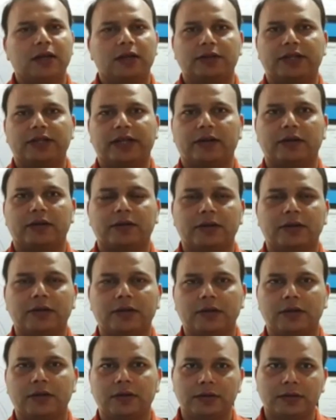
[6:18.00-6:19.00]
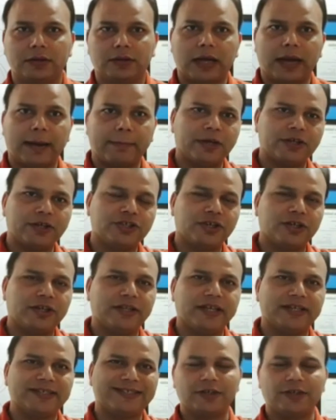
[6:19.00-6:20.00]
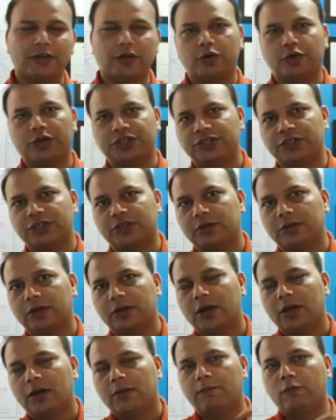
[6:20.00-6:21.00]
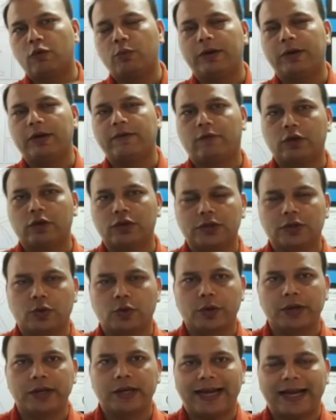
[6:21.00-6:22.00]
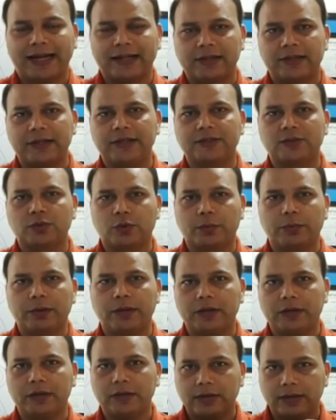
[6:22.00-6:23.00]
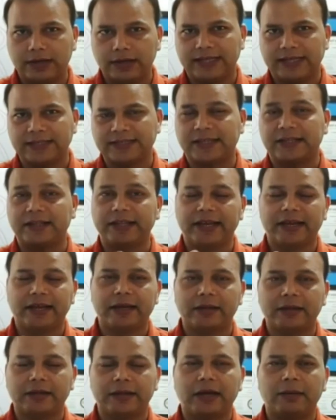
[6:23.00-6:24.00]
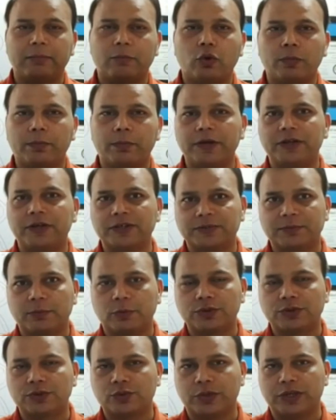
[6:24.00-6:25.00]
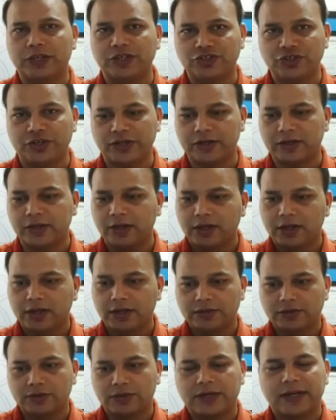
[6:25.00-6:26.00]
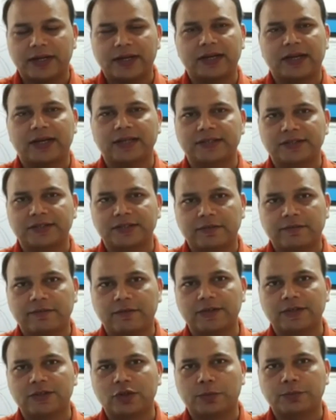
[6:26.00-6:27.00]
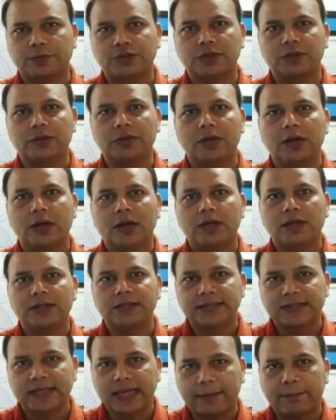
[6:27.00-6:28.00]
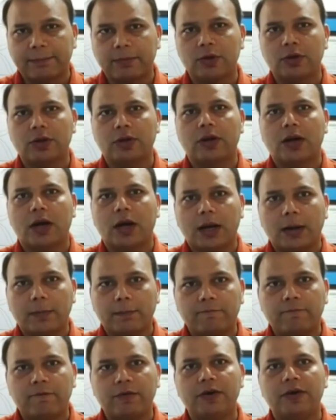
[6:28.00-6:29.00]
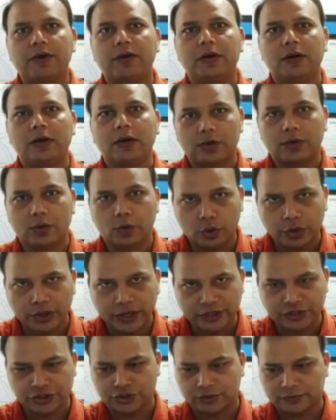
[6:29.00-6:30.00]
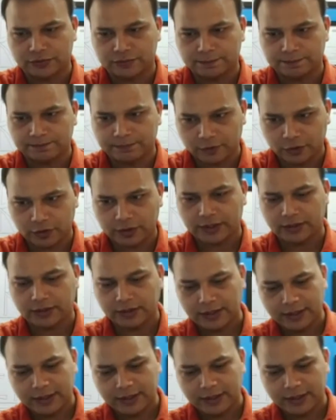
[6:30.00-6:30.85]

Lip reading: then the abduction and the external rotation movement for the throwing athletes would be less, and they are more predisposed to injury. So the correct answer is the first option, scapular upward rotation. All right.